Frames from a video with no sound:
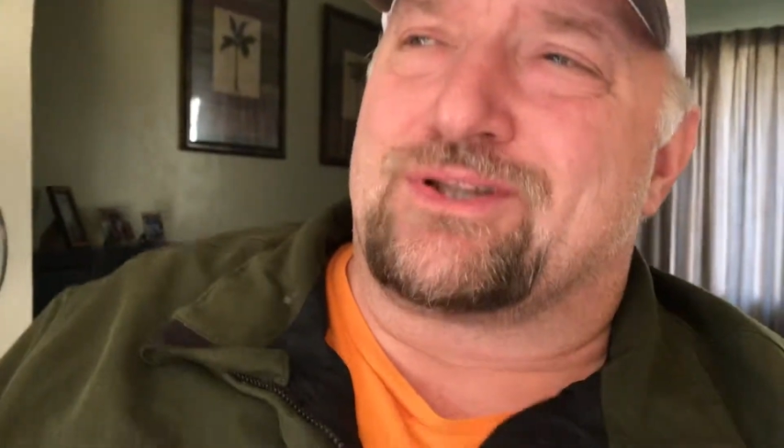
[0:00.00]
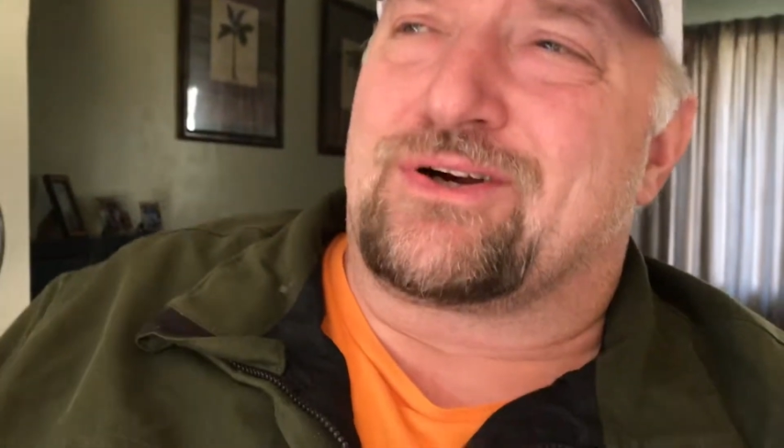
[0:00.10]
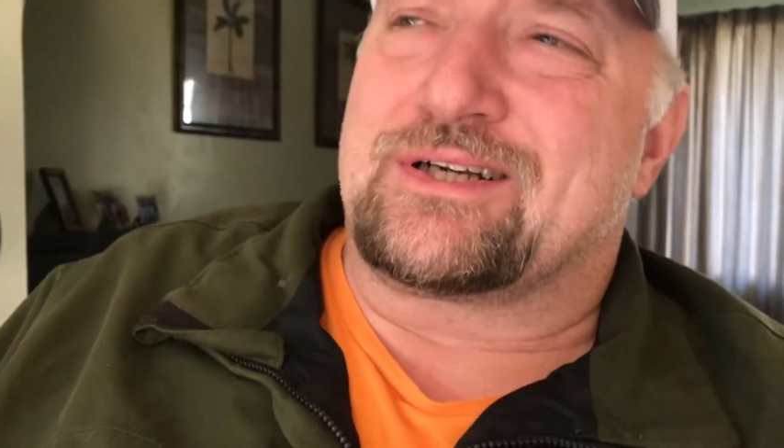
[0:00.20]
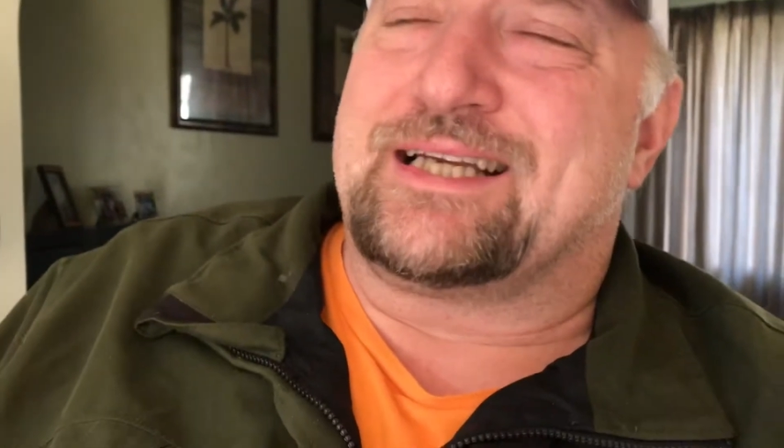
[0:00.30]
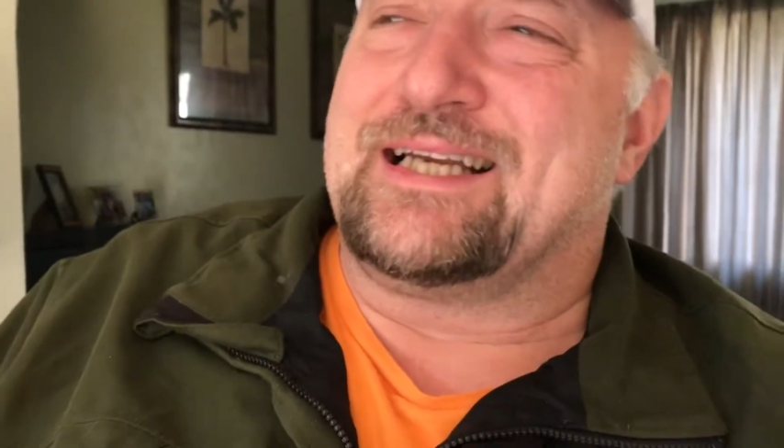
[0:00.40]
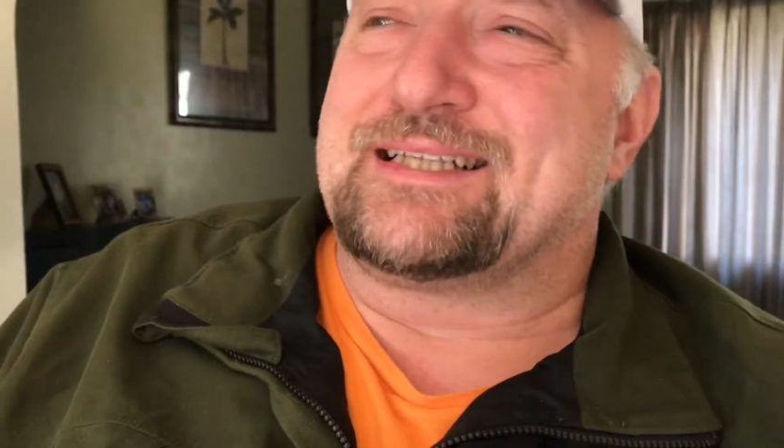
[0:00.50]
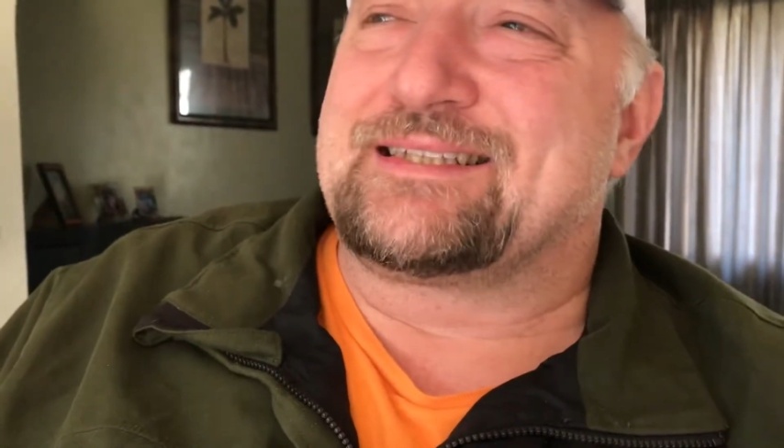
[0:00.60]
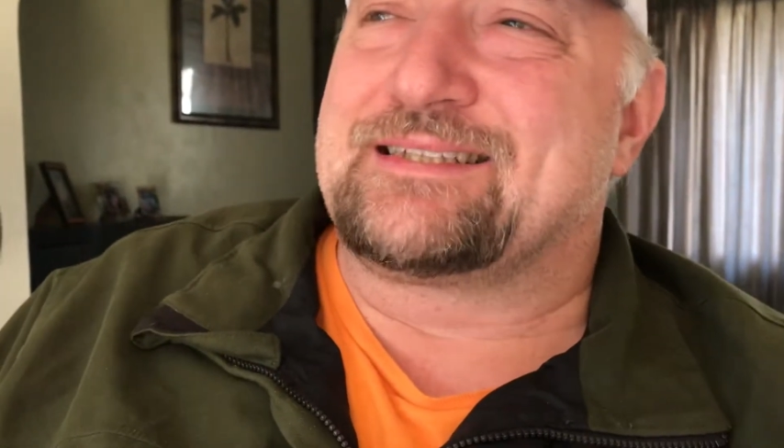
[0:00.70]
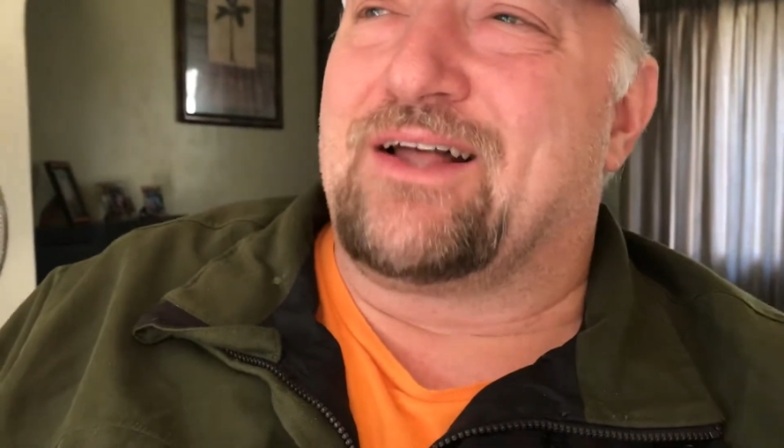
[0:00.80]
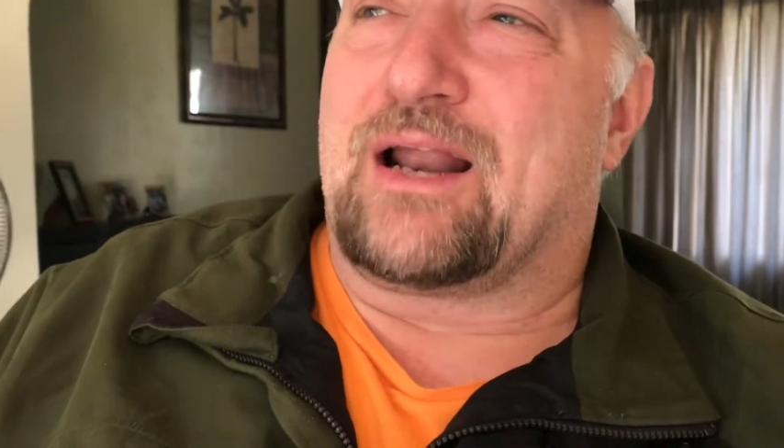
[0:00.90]
malarkey.
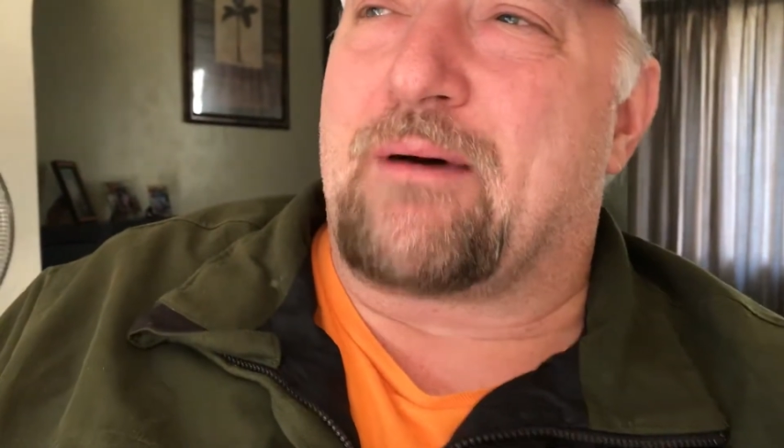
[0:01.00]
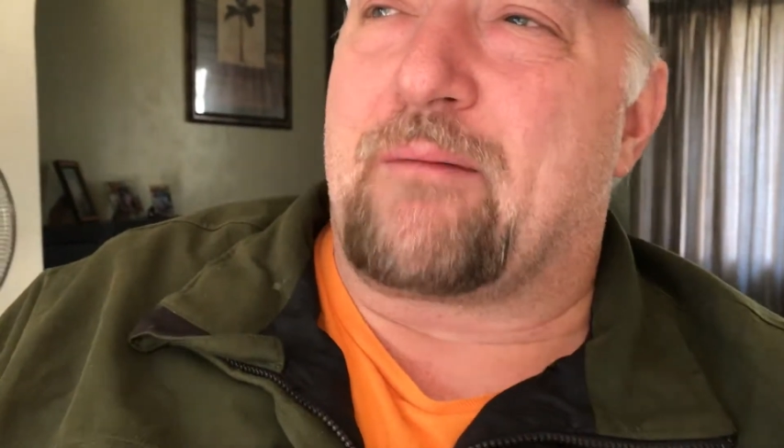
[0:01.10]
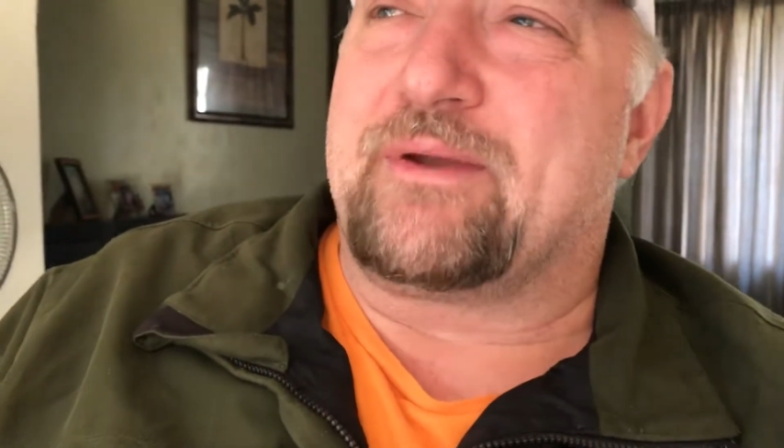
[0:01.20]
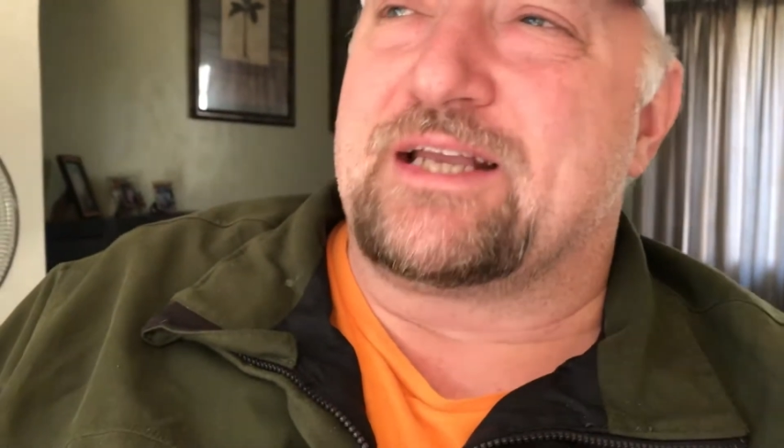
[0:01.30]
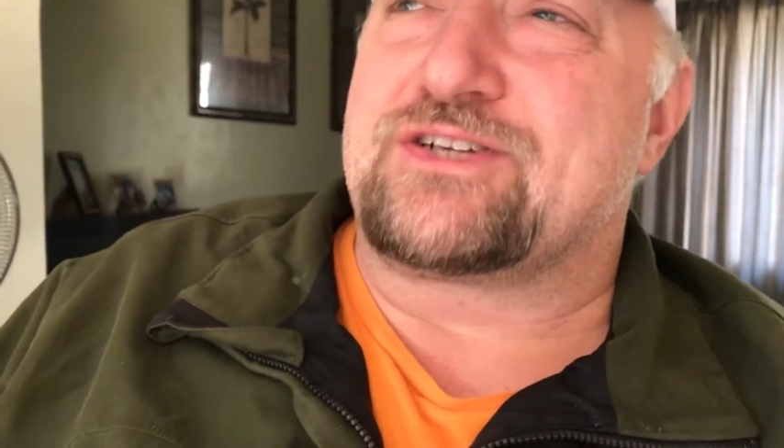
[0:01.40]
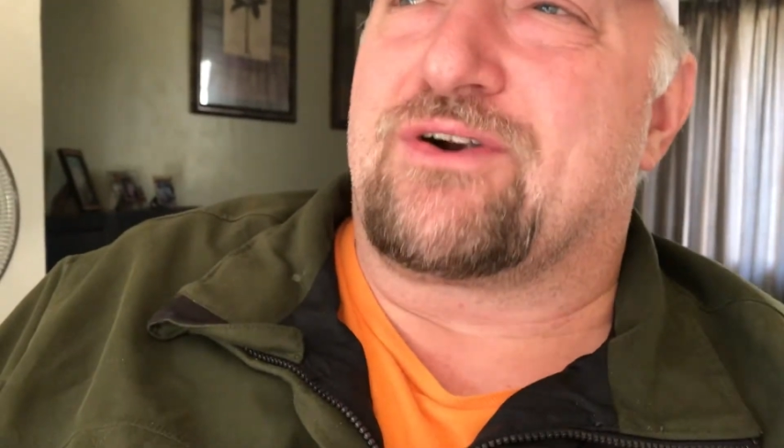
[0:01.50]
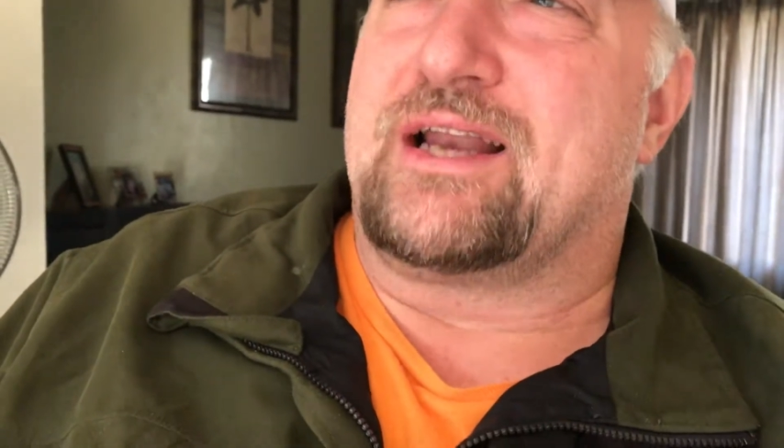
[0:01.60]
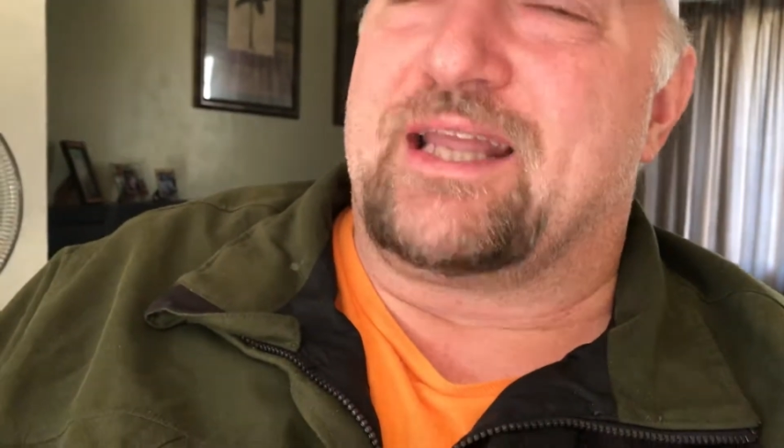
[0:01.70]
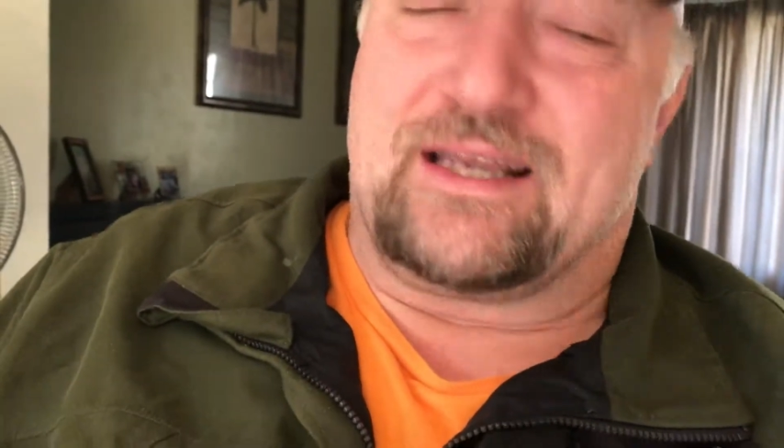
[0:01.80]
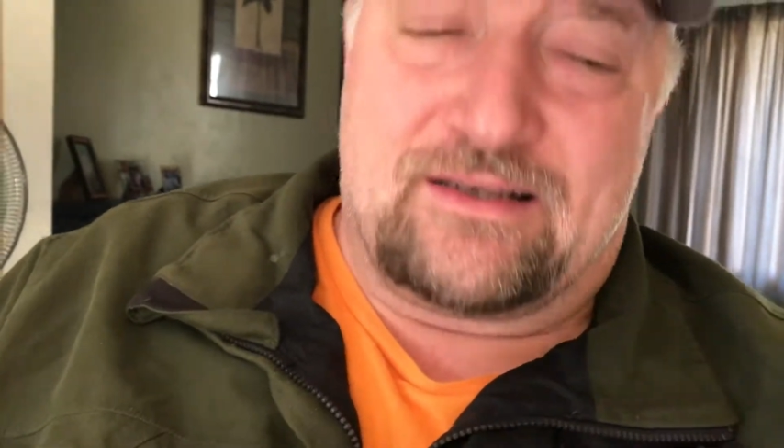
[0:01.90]
It's not about being
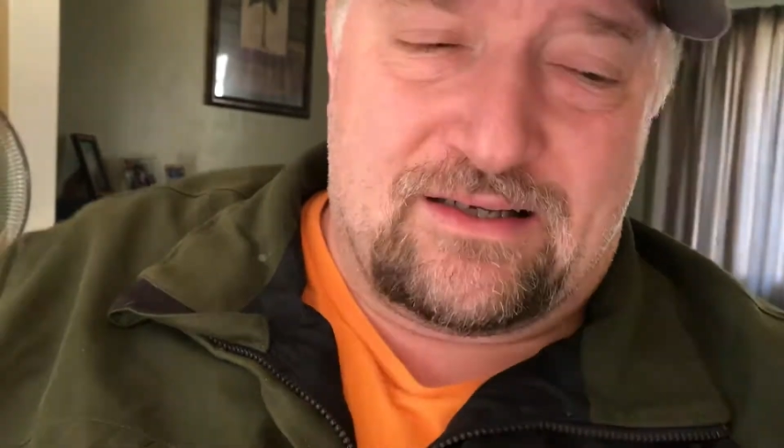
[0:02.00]
trendy.